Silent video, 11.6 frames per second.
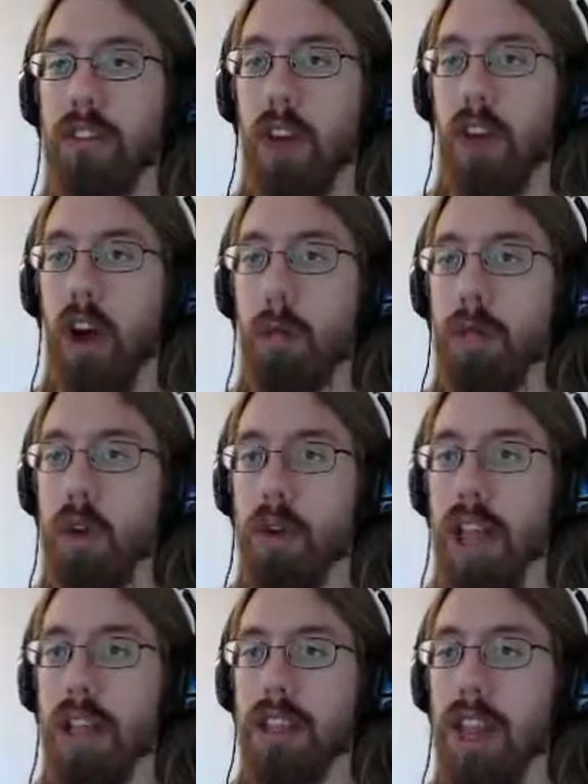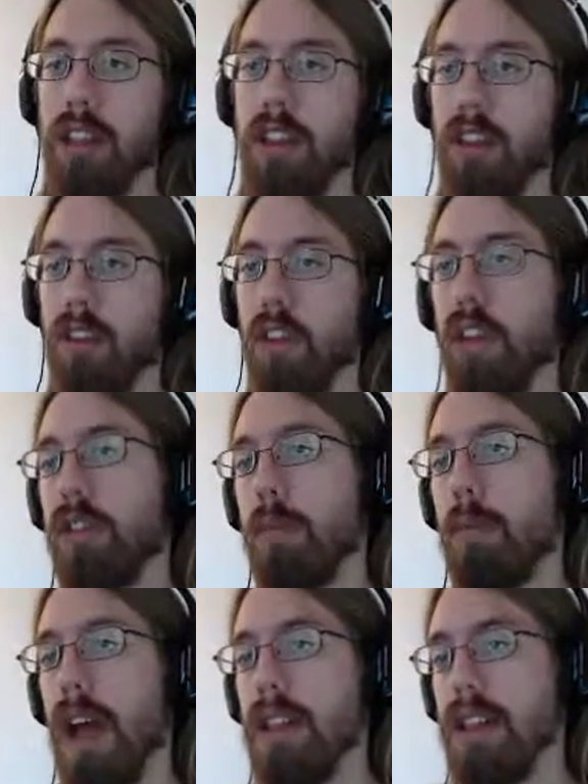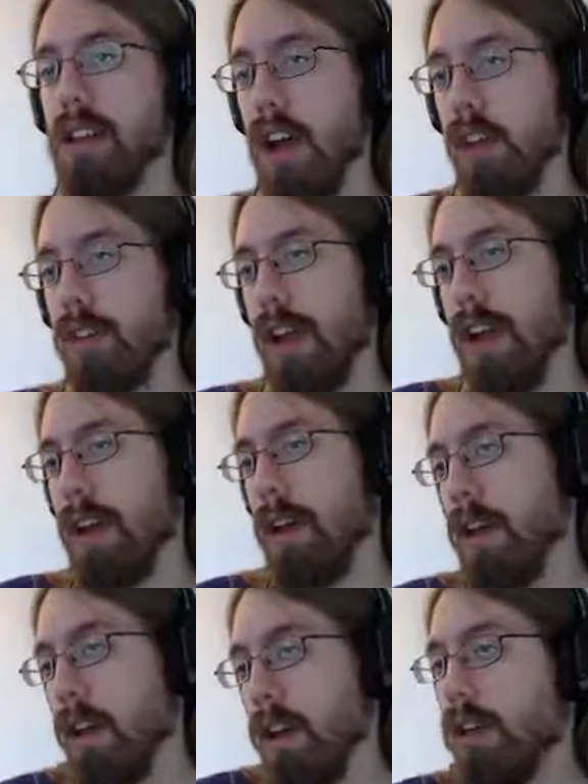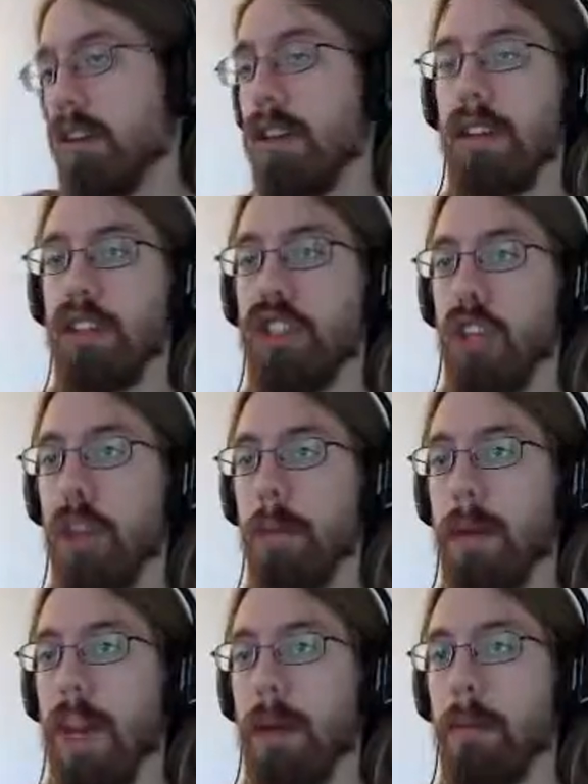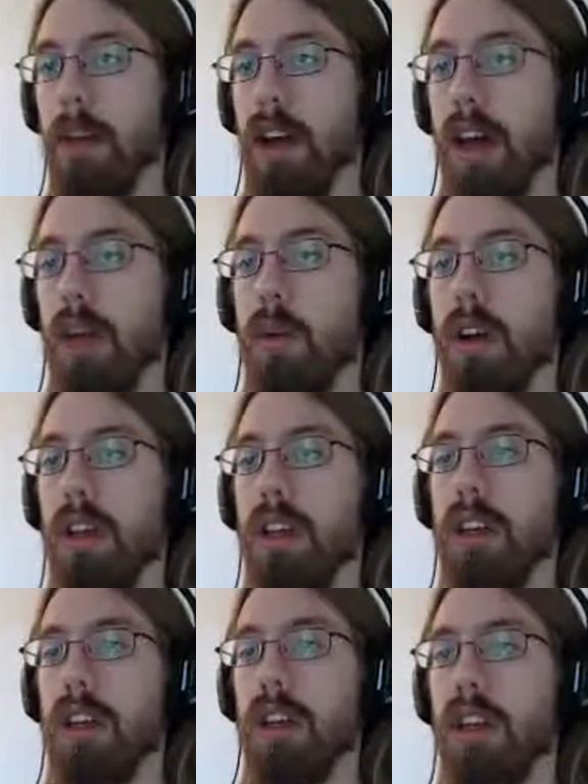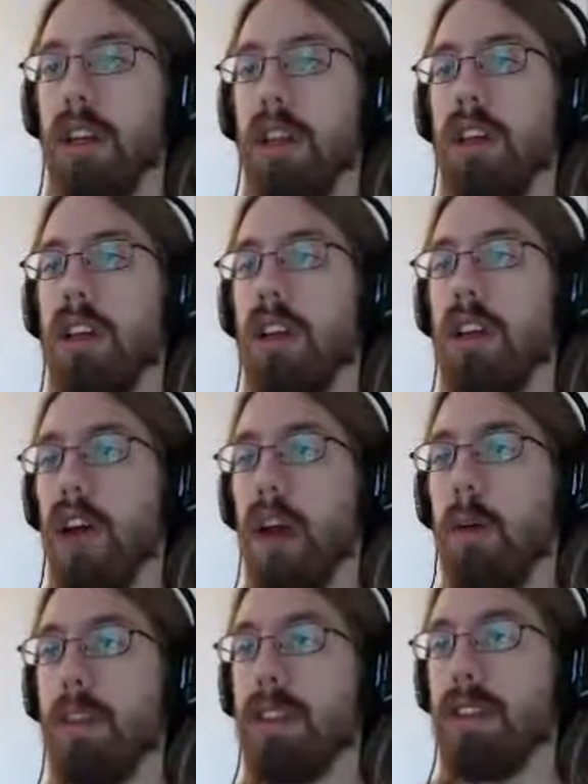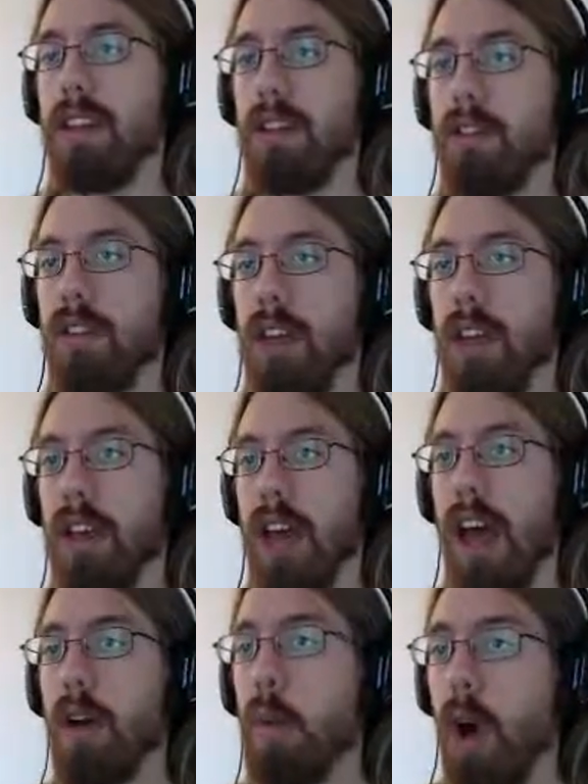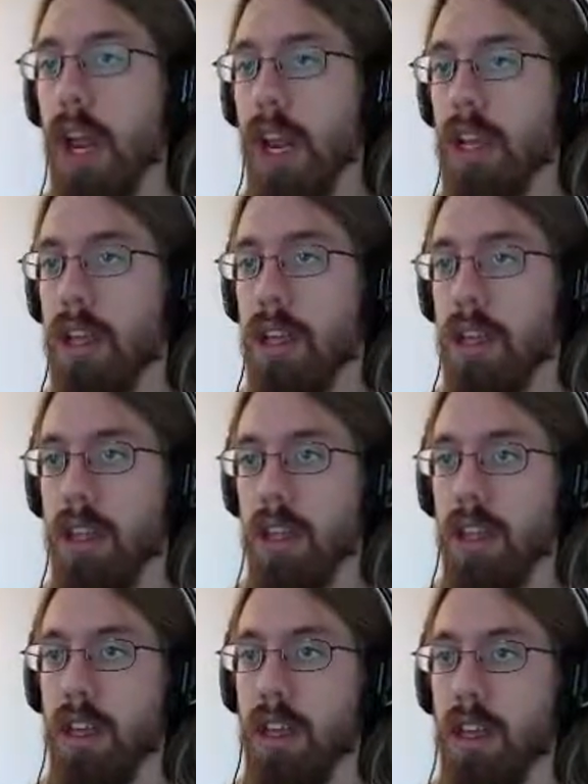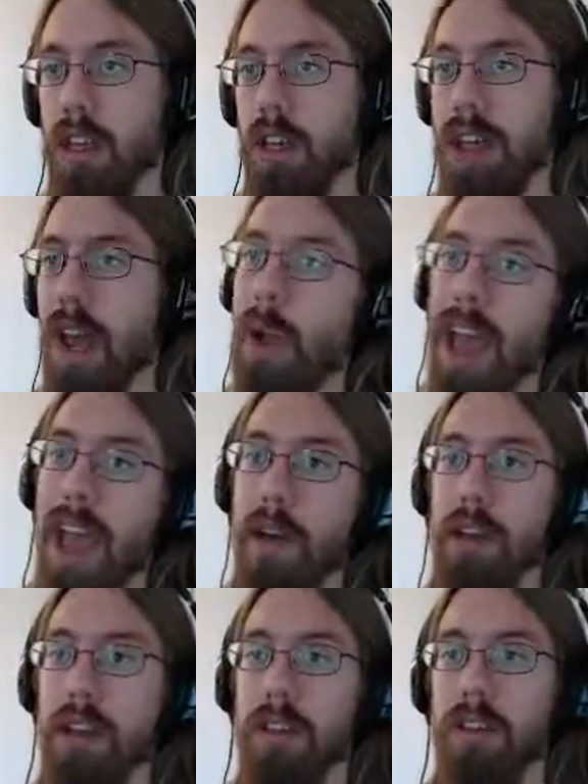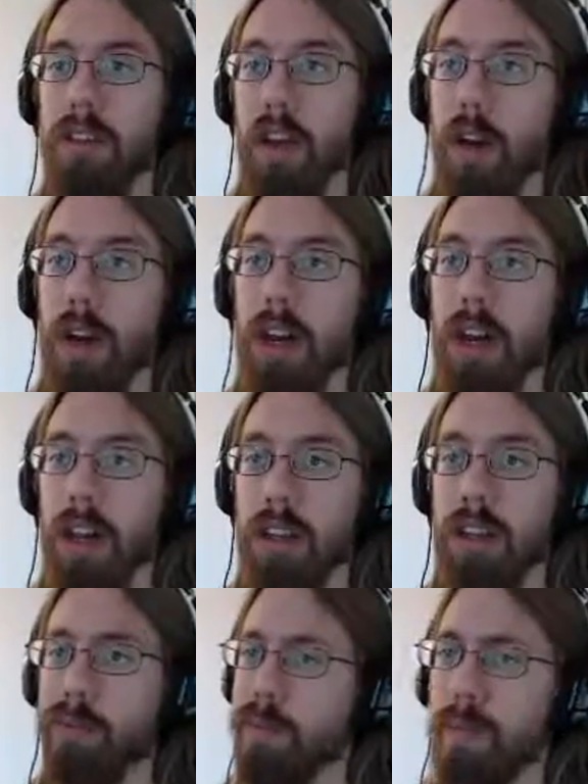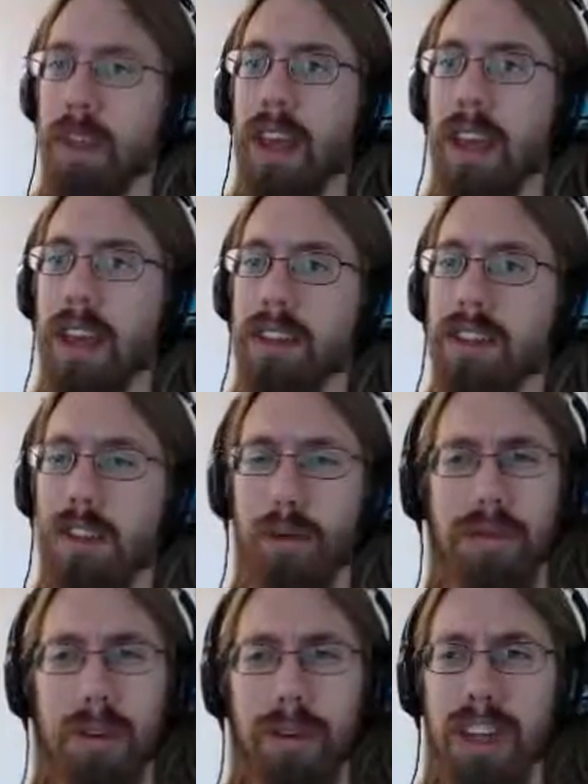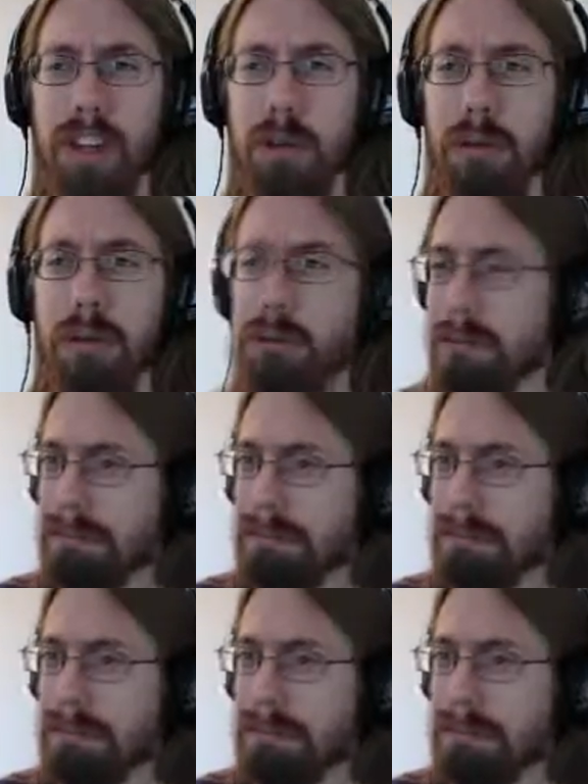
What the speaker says: It's like, oh, you can't get this, let's buy the DLC. It's like, shut up, game. I don't want it. I don't want the DLC. I don't want it. Now I have it. So, joke's on you.